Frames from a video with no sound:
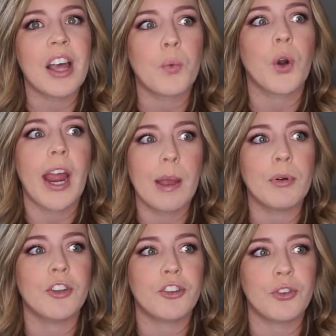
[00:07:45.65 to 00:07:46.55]
and were
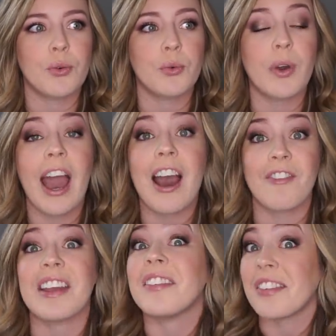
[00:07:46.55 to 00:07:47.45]
able to
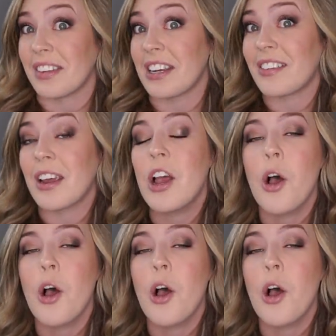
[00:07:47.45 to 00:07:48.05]
have a seat.